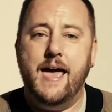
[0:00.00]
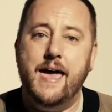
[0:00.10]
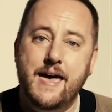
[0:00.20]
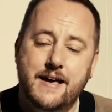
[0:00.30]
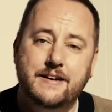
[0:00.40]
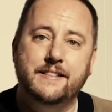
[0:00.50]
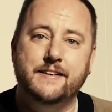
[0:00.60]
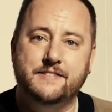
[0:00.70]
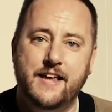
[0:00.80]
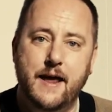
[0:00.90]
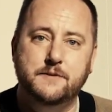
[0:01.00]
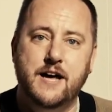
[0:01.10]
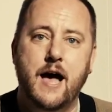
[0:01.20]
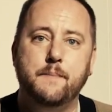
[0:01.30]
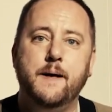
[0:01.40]
And at the same
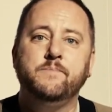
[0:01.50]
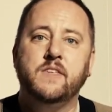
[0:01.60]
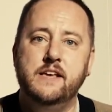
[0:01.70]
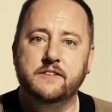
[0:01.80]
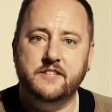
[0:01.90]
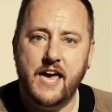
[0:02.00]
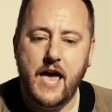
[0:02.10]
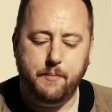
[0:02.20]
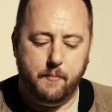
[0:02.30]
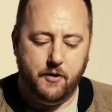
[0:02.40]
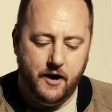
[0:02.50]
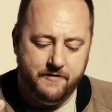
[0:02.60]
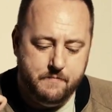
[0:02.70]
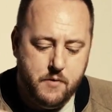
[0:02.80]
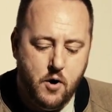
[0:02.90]
time, he is capable of
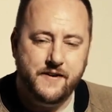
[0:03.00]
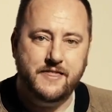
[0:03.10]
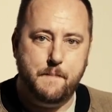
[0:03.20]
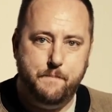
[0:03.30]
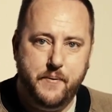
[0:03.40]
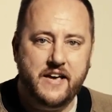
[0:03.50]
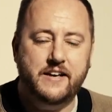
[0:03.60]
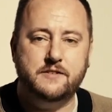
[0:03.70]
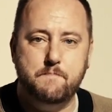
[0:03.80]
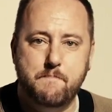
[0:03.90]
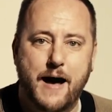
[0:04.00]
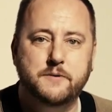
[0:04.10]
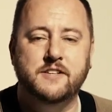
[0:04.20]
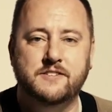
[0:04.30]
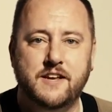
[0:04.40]
moving the biggest
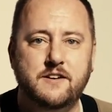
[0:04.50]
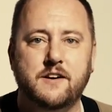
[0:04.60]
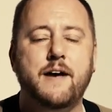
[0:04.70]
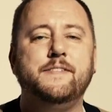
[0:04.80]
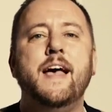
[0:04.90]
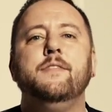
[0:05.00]
mountains in your life.